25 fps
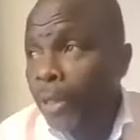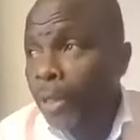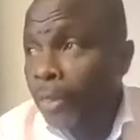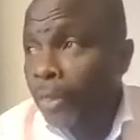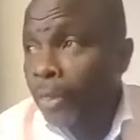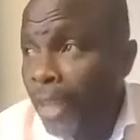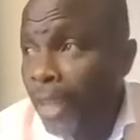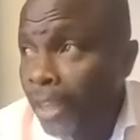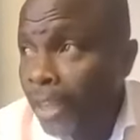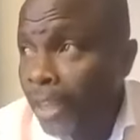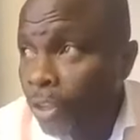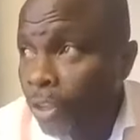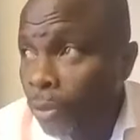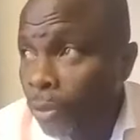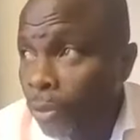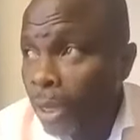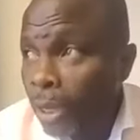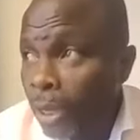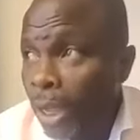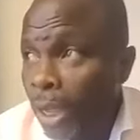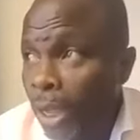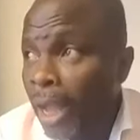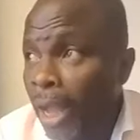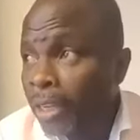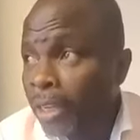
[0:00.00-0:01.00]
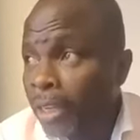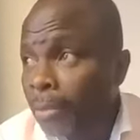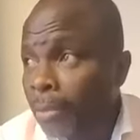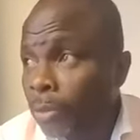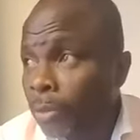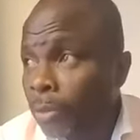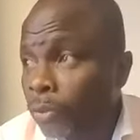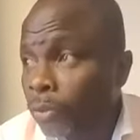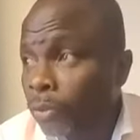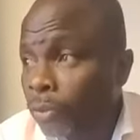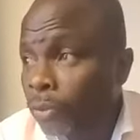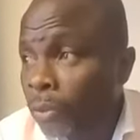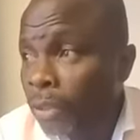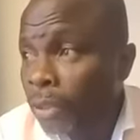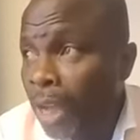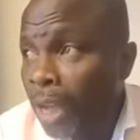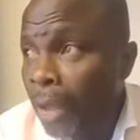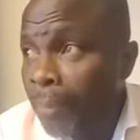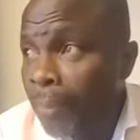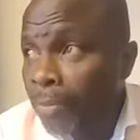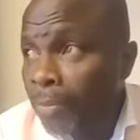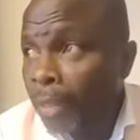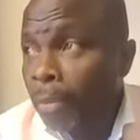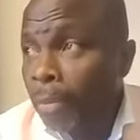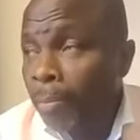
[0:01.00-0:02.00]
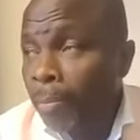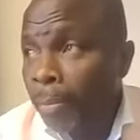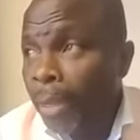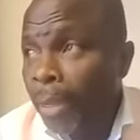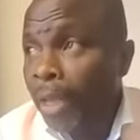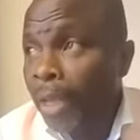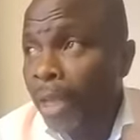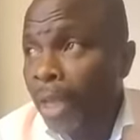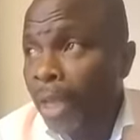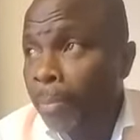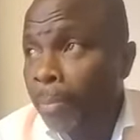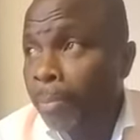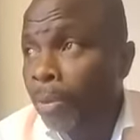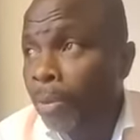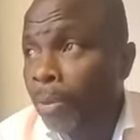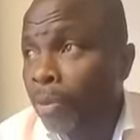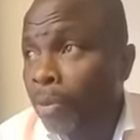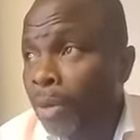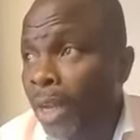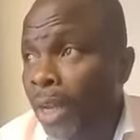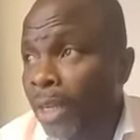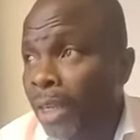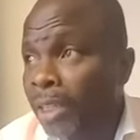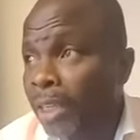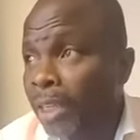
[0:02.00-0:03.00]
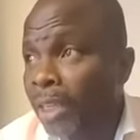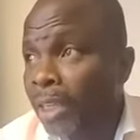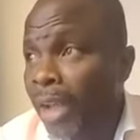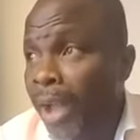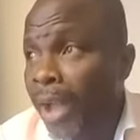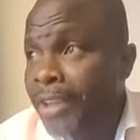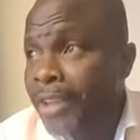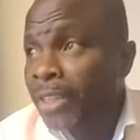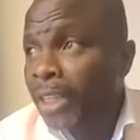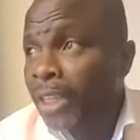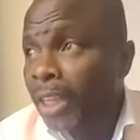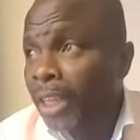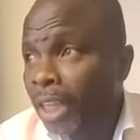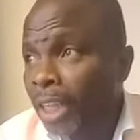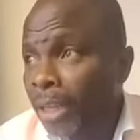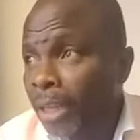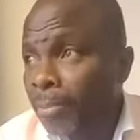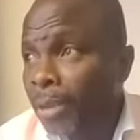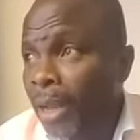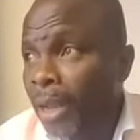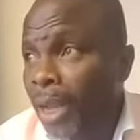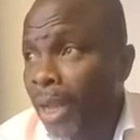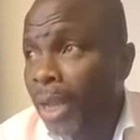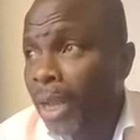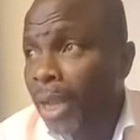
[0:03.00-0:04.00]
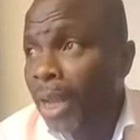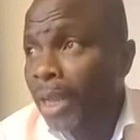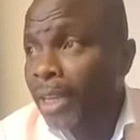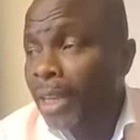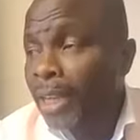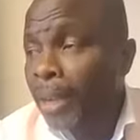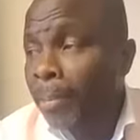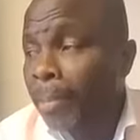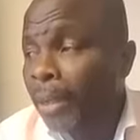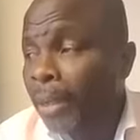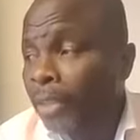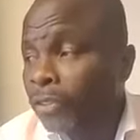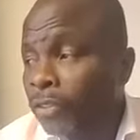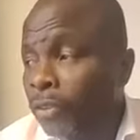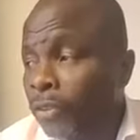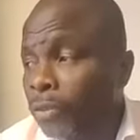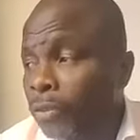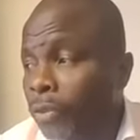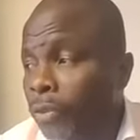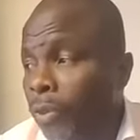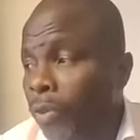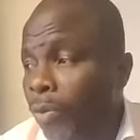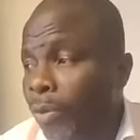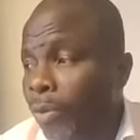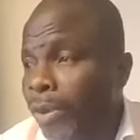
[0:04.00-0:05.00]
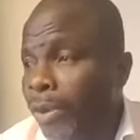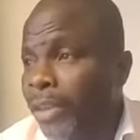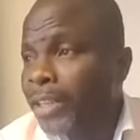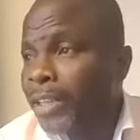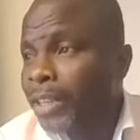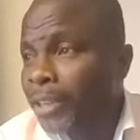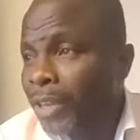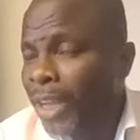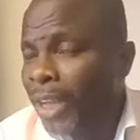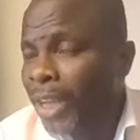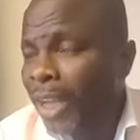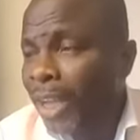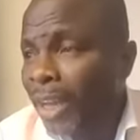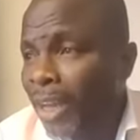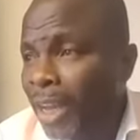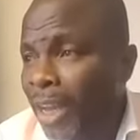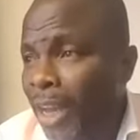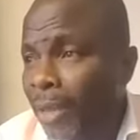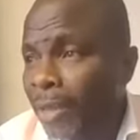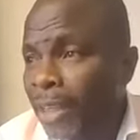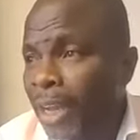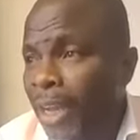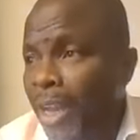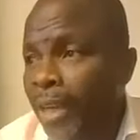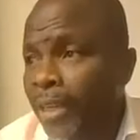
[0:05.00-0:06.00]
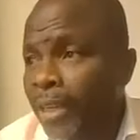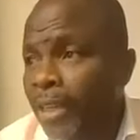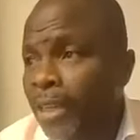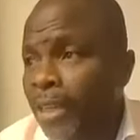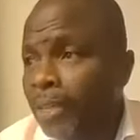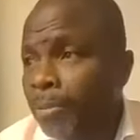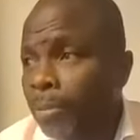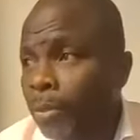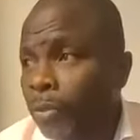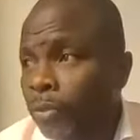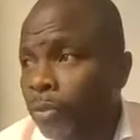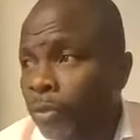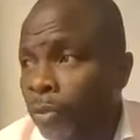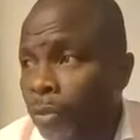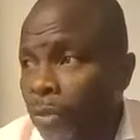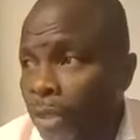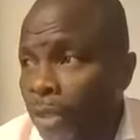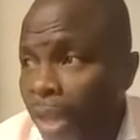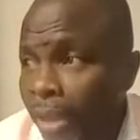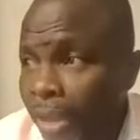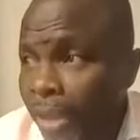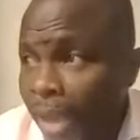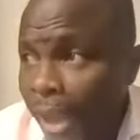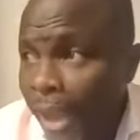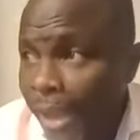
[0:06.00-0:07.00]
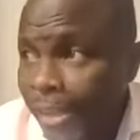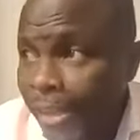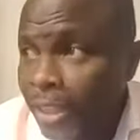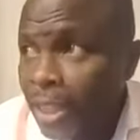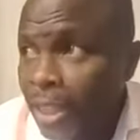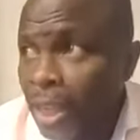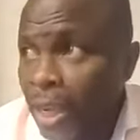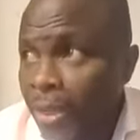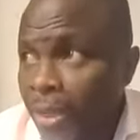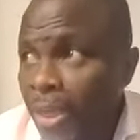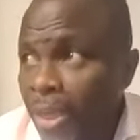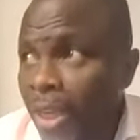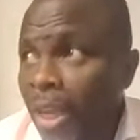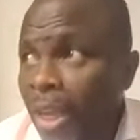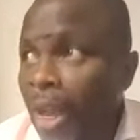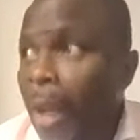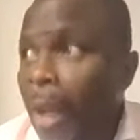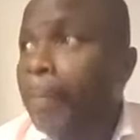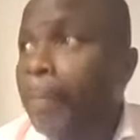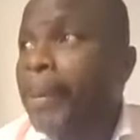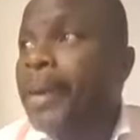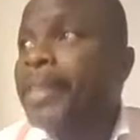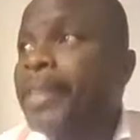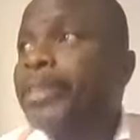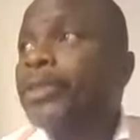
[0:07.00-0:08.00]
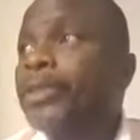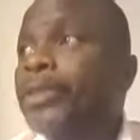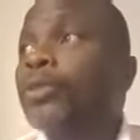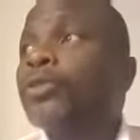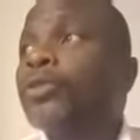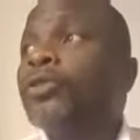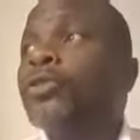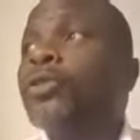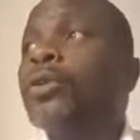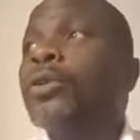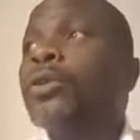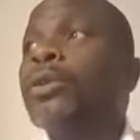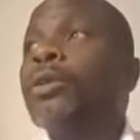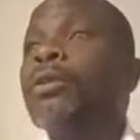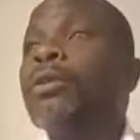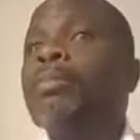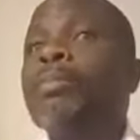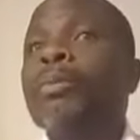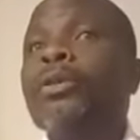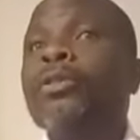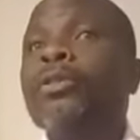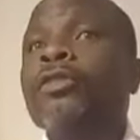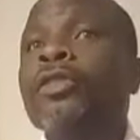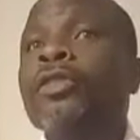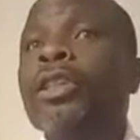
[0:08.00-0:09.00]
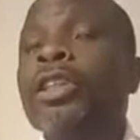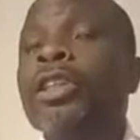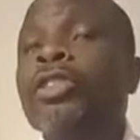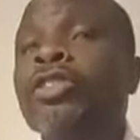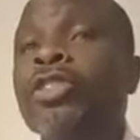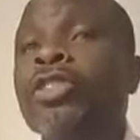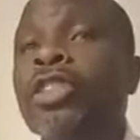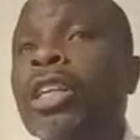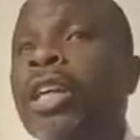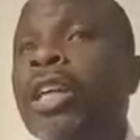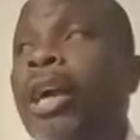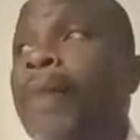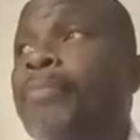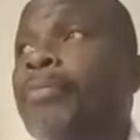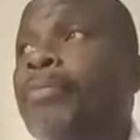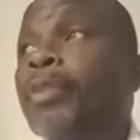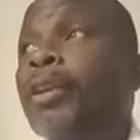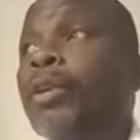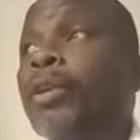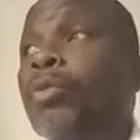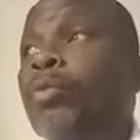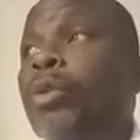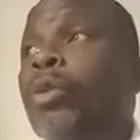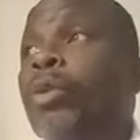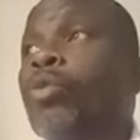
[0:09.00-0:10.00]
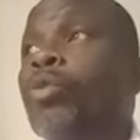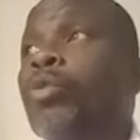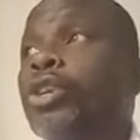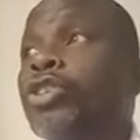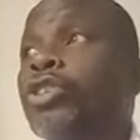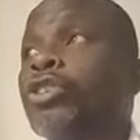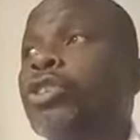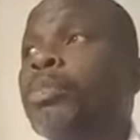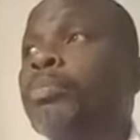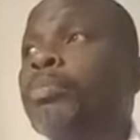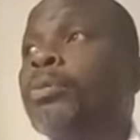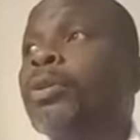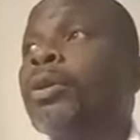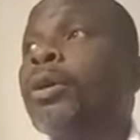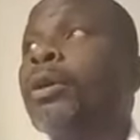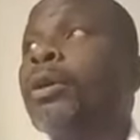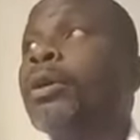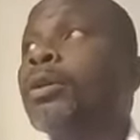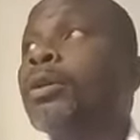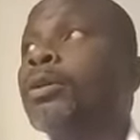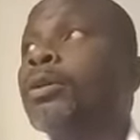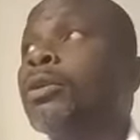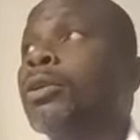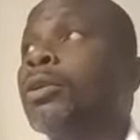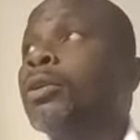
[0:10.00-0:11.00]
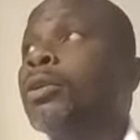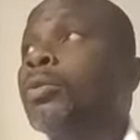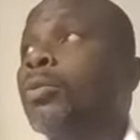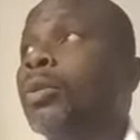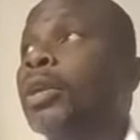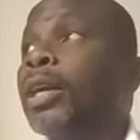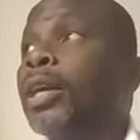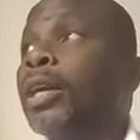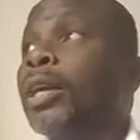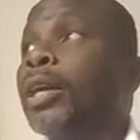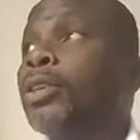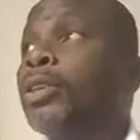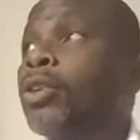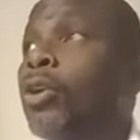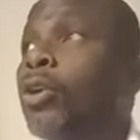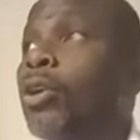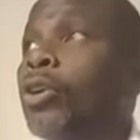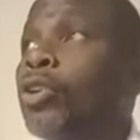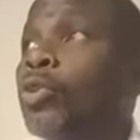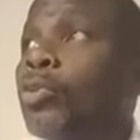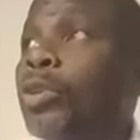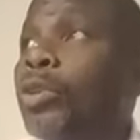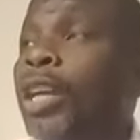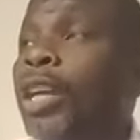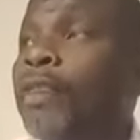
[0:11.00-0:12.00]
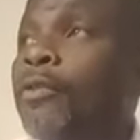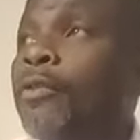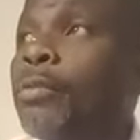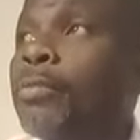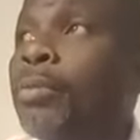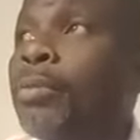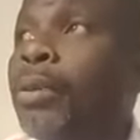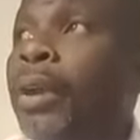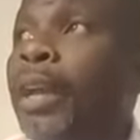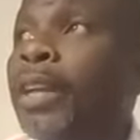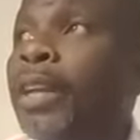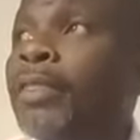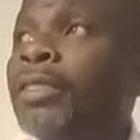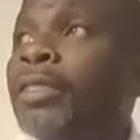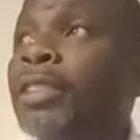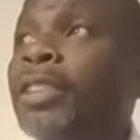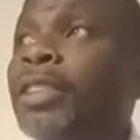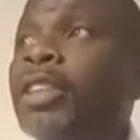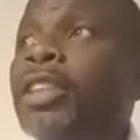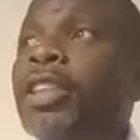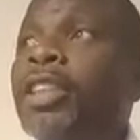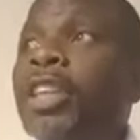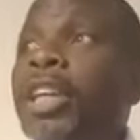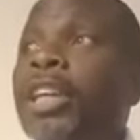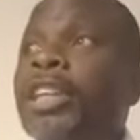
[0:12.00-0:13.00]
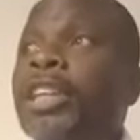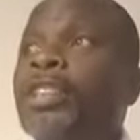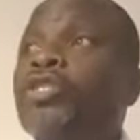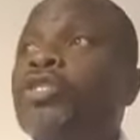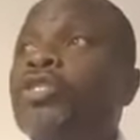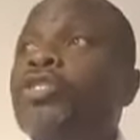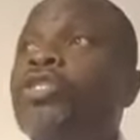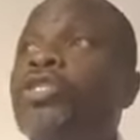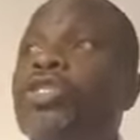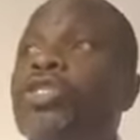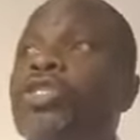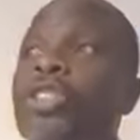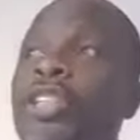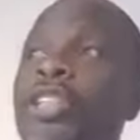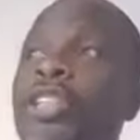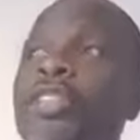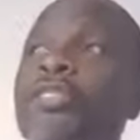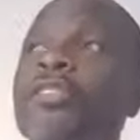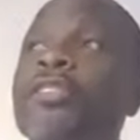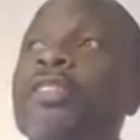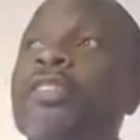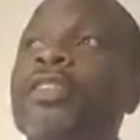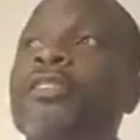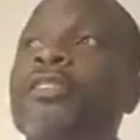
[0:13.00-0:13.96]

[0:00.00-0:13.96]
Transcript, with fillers: thank you. Kadebozona, Mekatolania, Islakabazonto, Reklata Dibozondaya, Rika Pandos, Prostichkia. We worship you, Lord. We adore you. We give you praise. In Jesus'